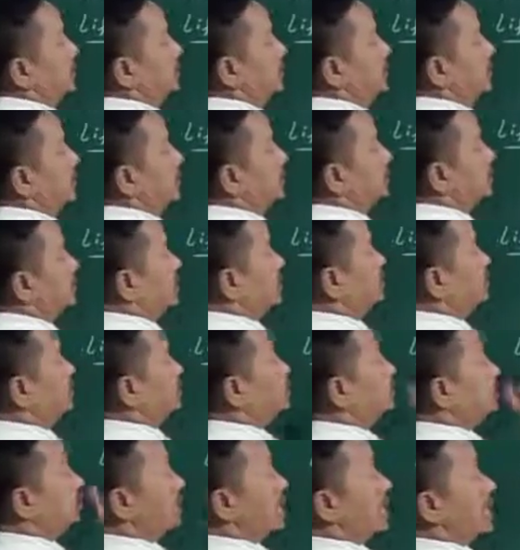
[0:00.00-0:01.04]
Okay, so that
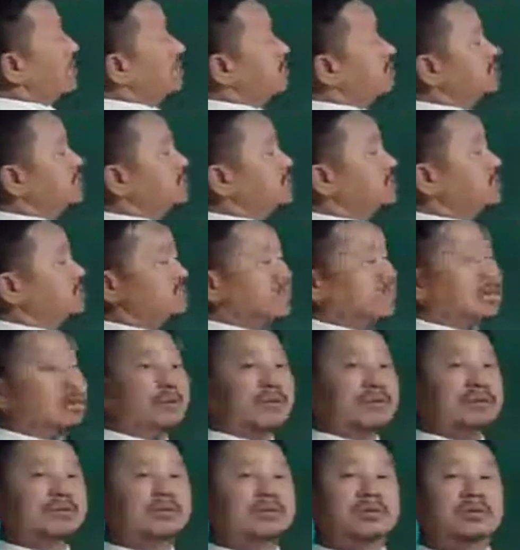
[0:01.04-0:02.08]
means your RBC
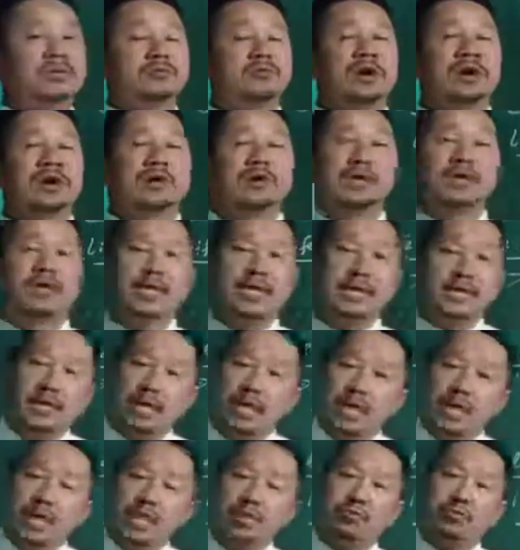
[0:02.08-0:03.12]
survives for
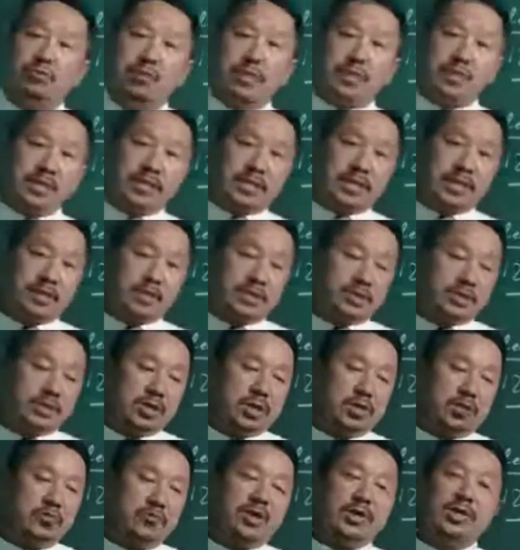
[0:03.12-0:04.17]
120 days.
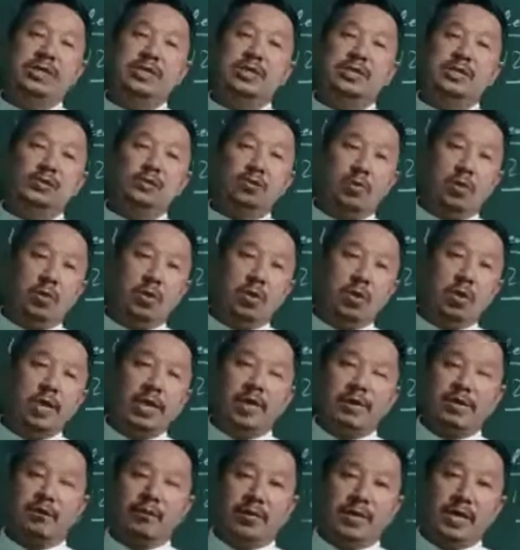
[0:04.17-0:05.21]
When it is old
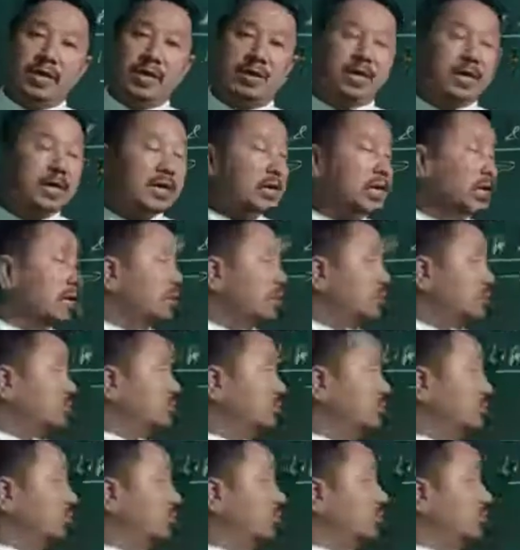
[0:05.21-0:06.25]
and weak,
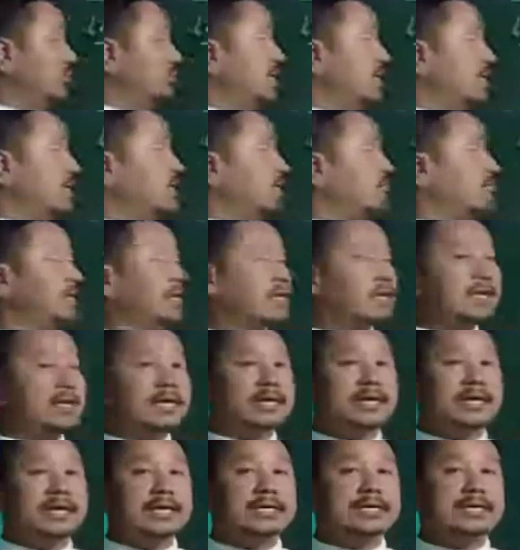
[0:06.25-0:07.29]
so they will
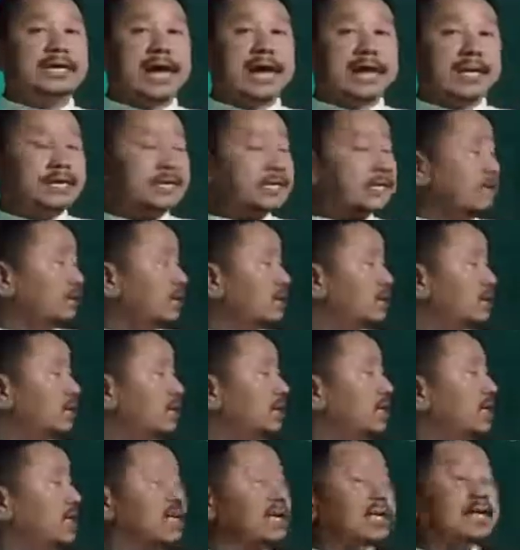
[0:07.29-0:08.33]
be dying in
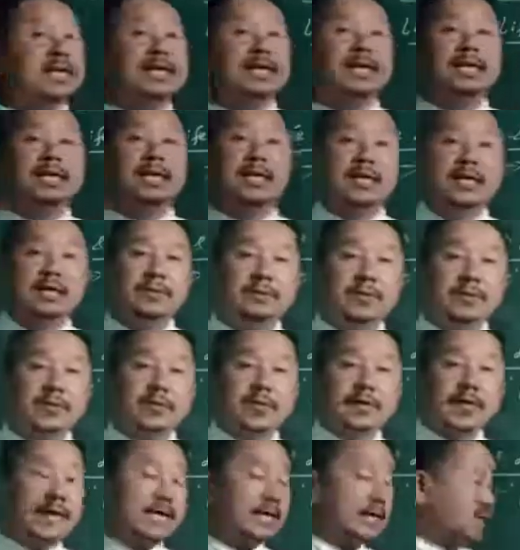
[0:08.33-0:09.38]
the
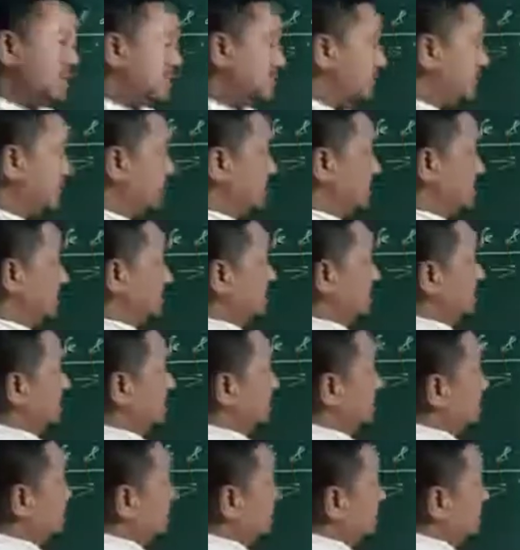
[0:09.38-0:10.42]
liver and spleen.
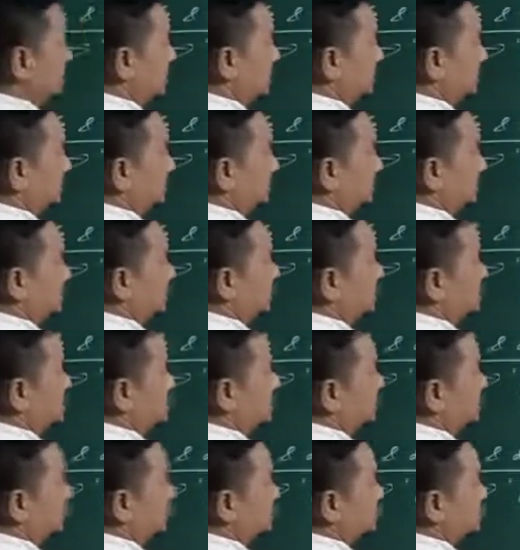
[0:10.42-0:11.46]
Okay, they will
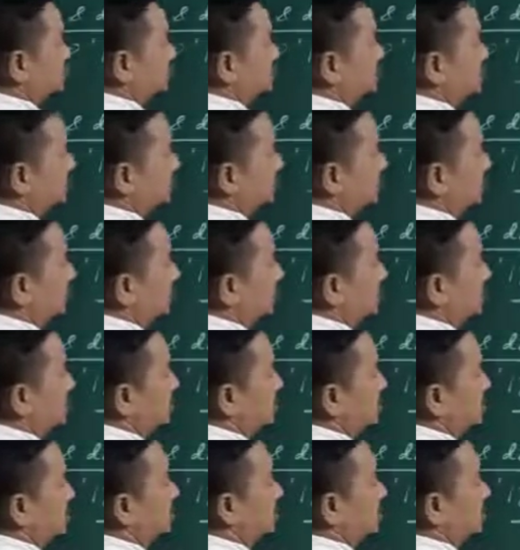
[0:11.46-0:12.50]
be destroyed
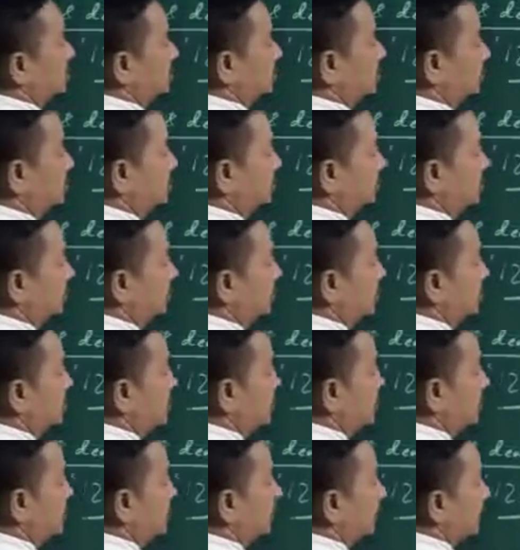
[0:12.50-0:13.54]
in the
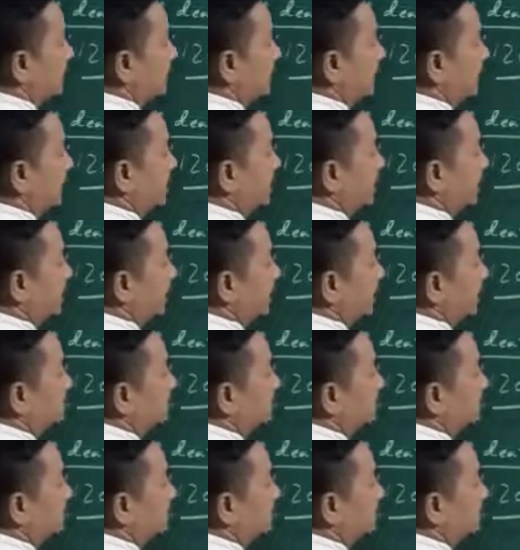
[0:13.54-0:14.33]
liver and